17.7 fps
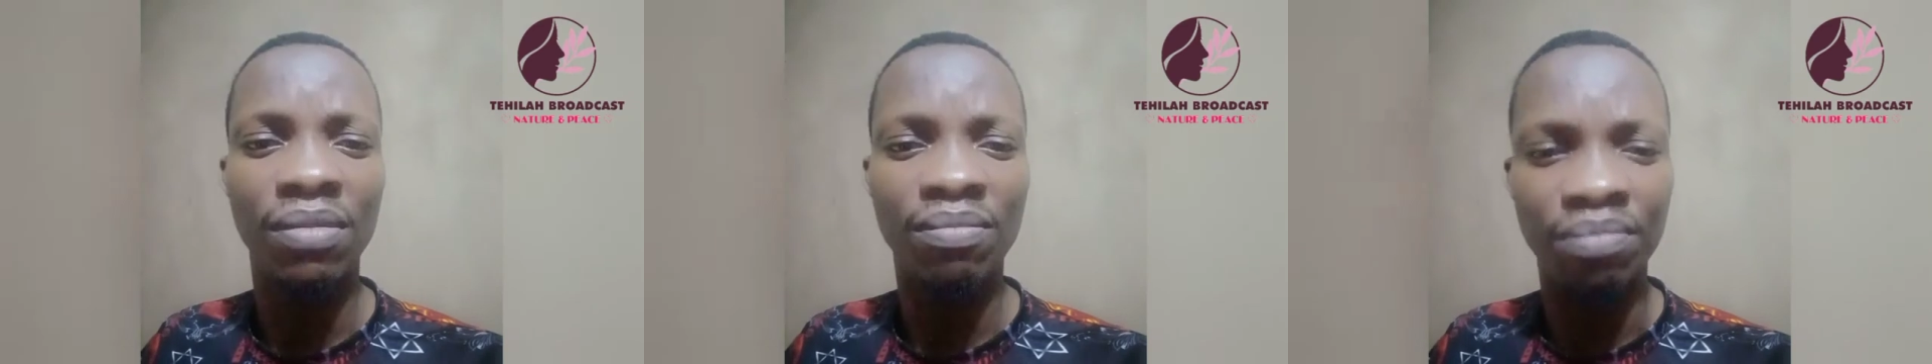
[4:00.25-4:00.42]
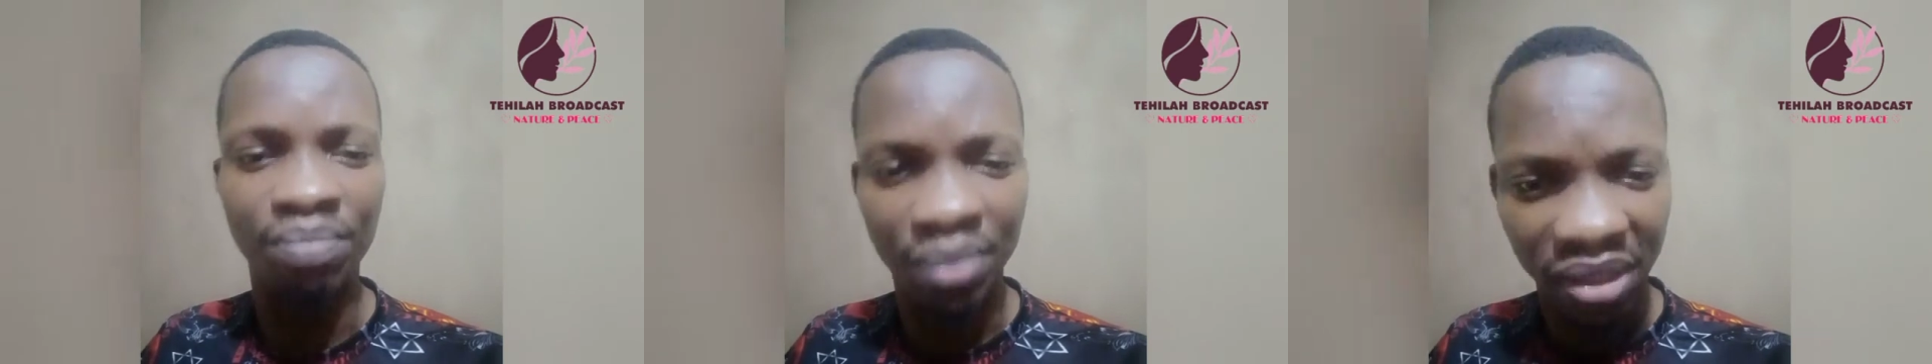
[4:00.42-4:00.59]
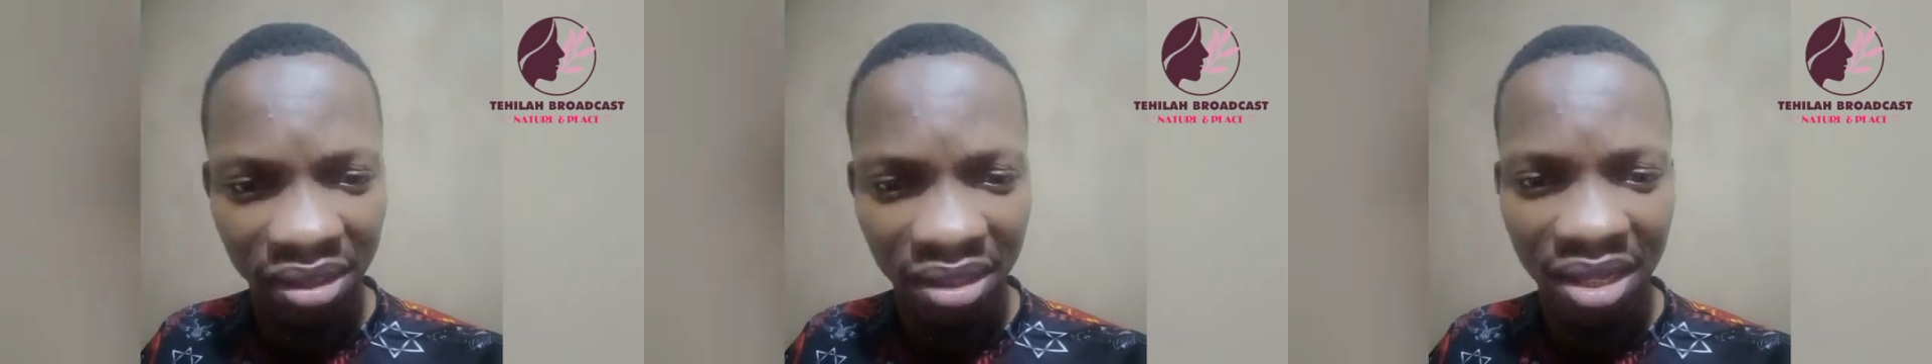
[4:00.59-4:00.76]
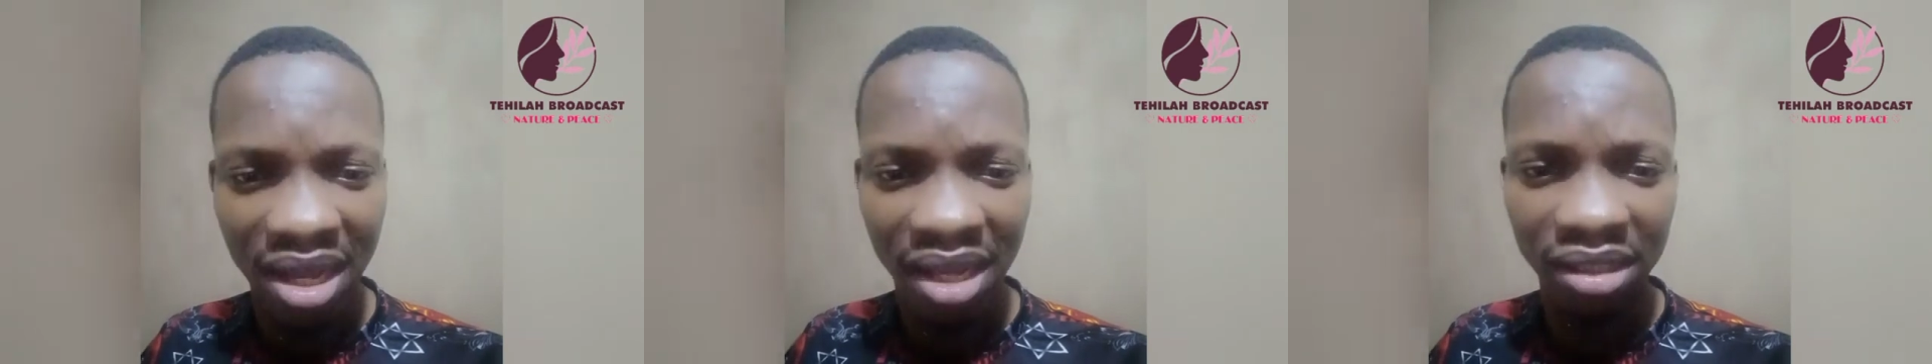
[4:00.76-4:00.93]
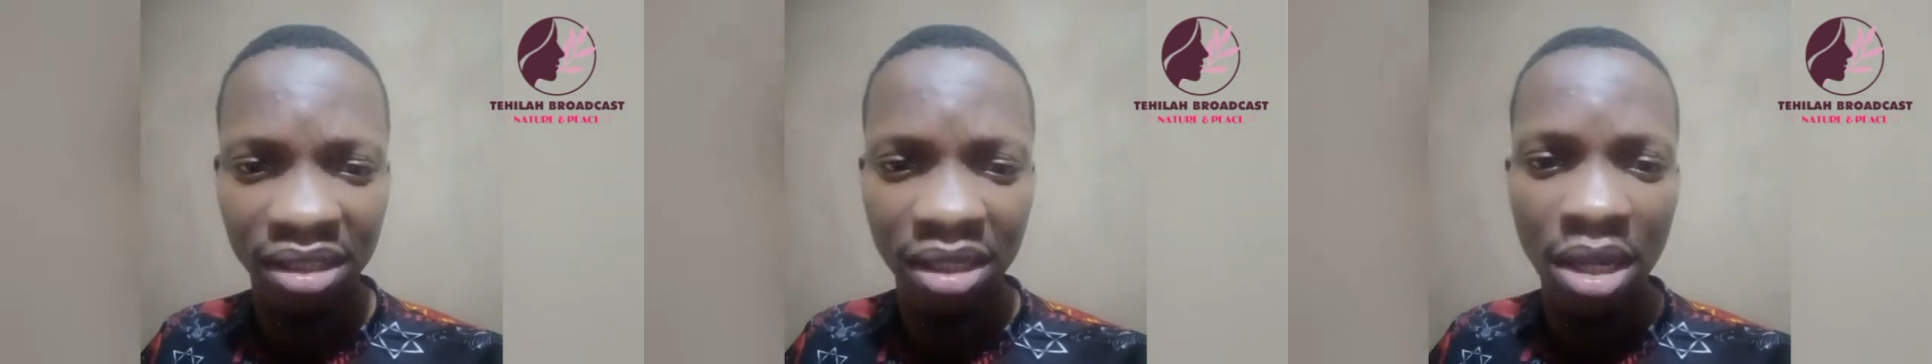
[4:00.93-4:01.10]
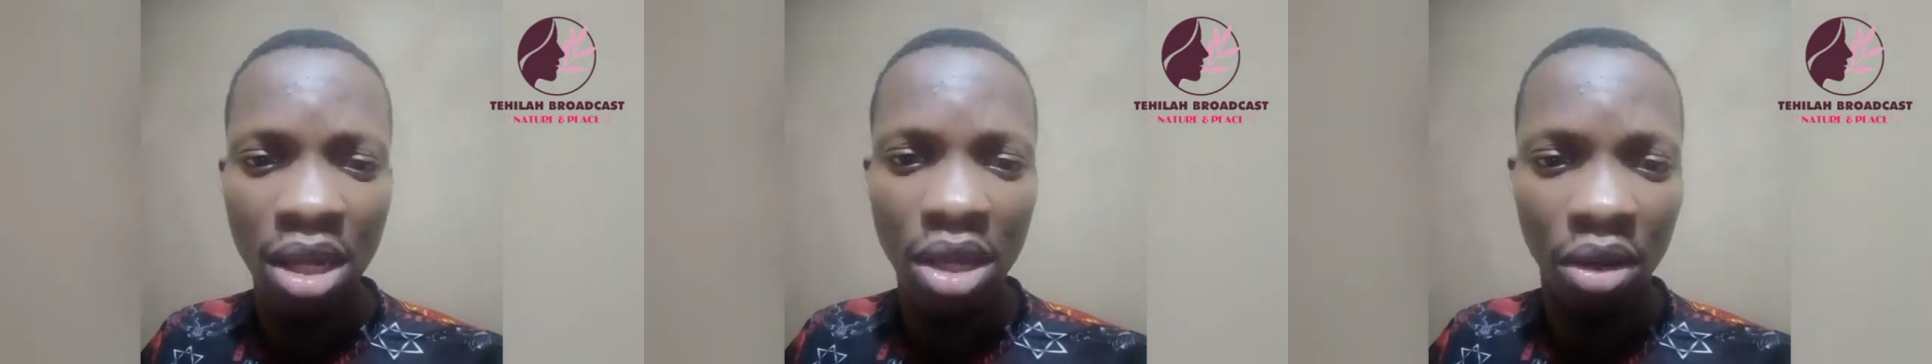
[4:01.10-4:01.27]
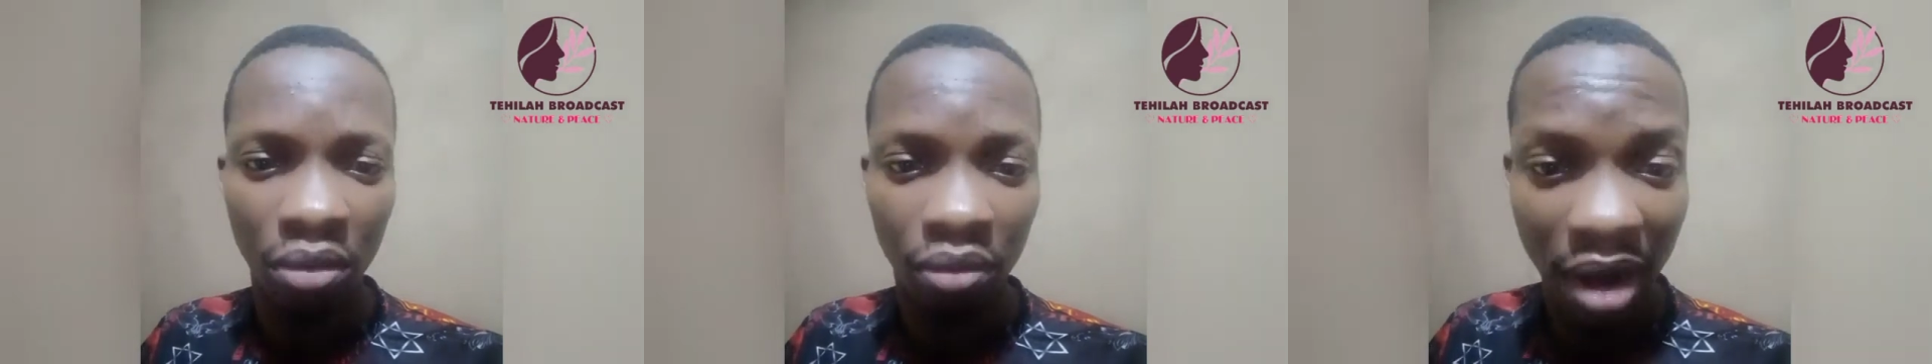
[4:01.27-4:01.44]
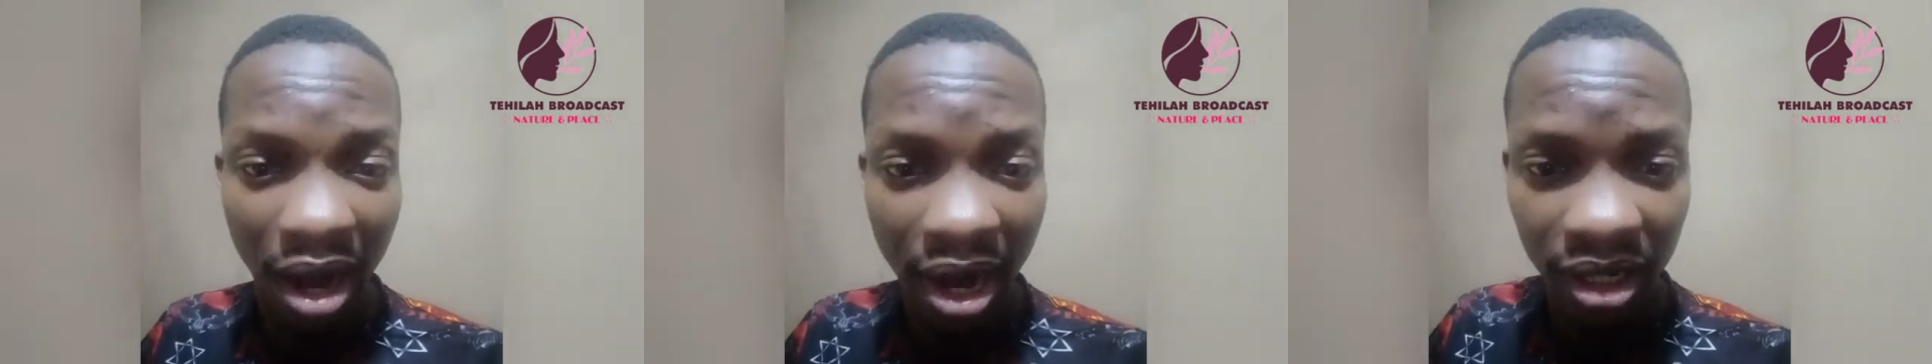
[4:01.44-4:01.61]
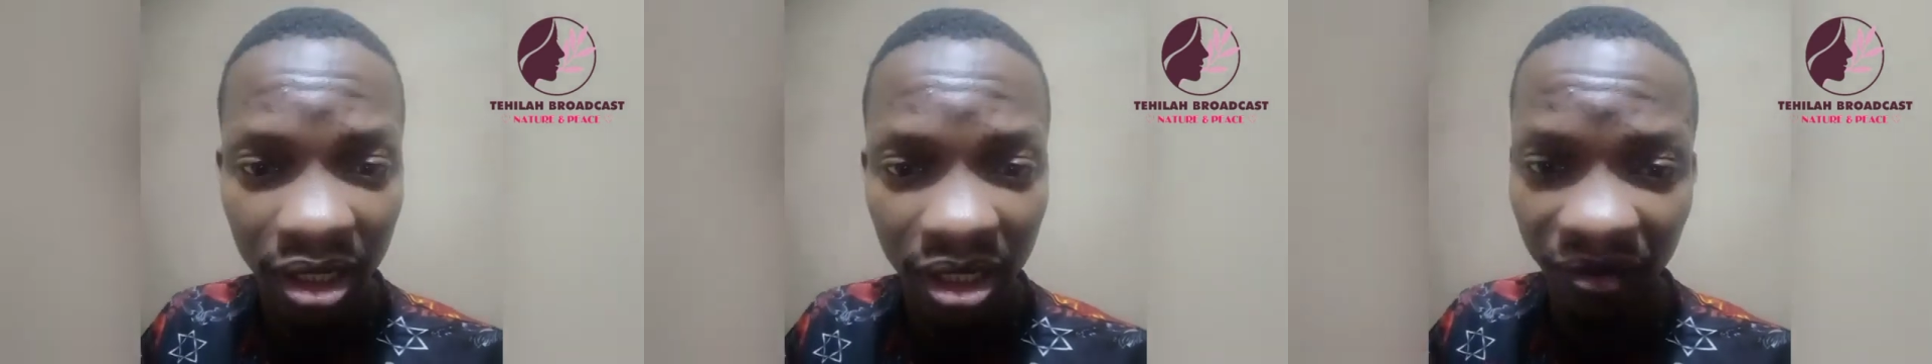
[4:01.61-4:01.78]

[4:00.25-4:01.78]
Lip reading: business. All right,